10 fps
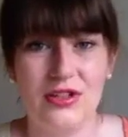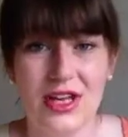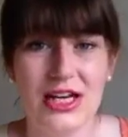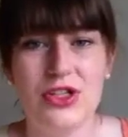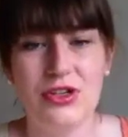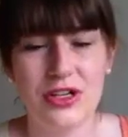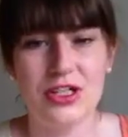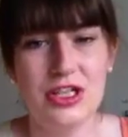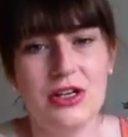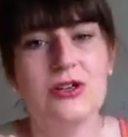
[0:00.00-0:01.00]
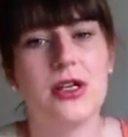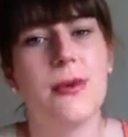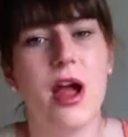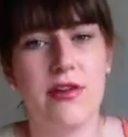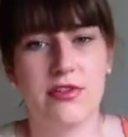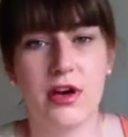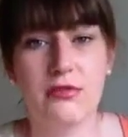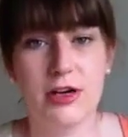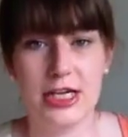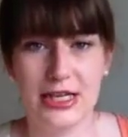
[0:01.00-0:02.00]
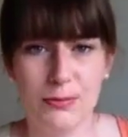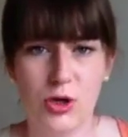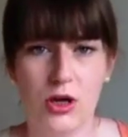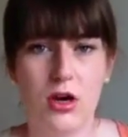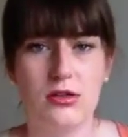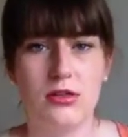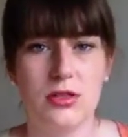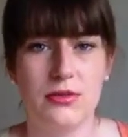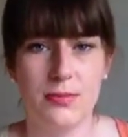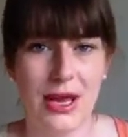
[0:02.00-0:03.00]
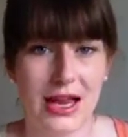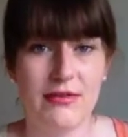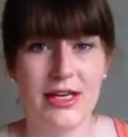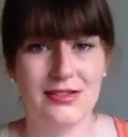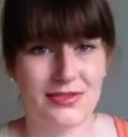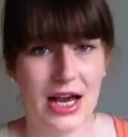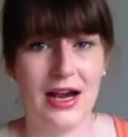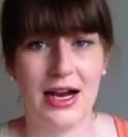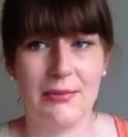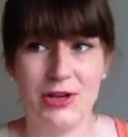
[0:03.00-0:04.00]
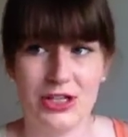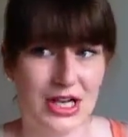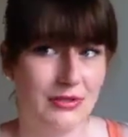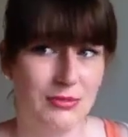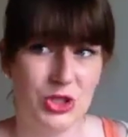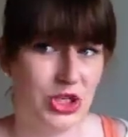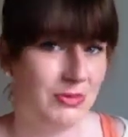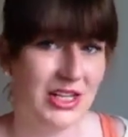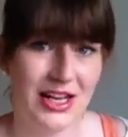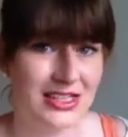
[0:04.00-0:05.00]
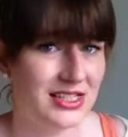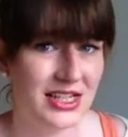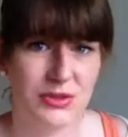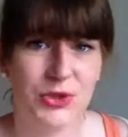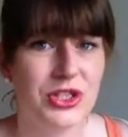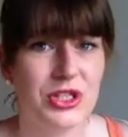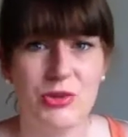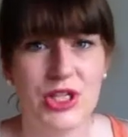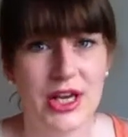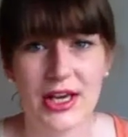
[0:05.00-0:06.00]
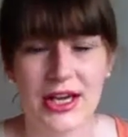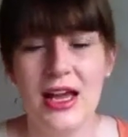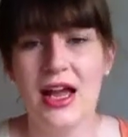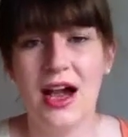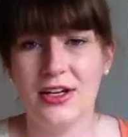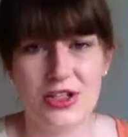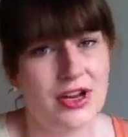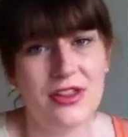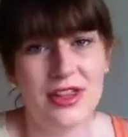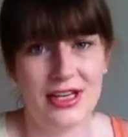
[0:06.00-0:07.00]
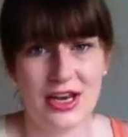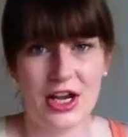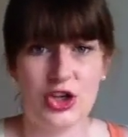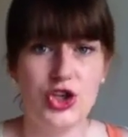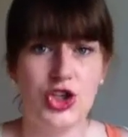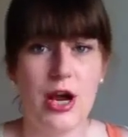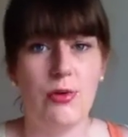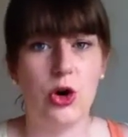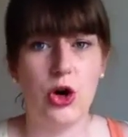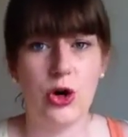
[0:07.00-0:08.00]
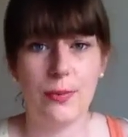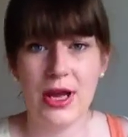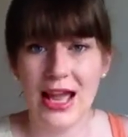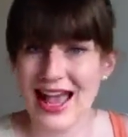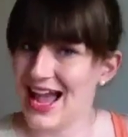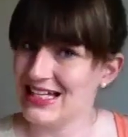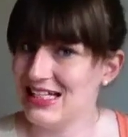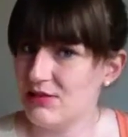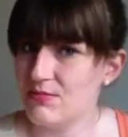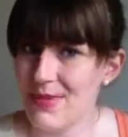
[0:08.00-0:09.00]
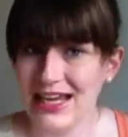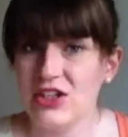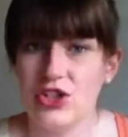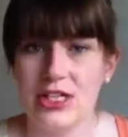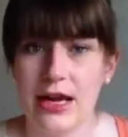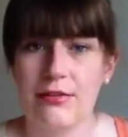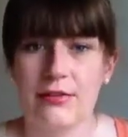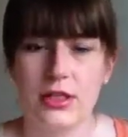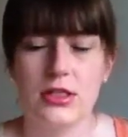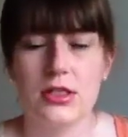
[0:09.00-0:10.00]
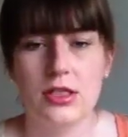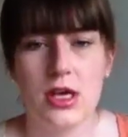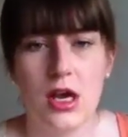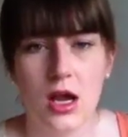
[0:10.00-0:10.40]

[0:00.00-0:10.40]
Unless you're going to use them over a really prolonged period of time, which I'm assuming like 6 months to a year, I don't think they're going to show up any major difference.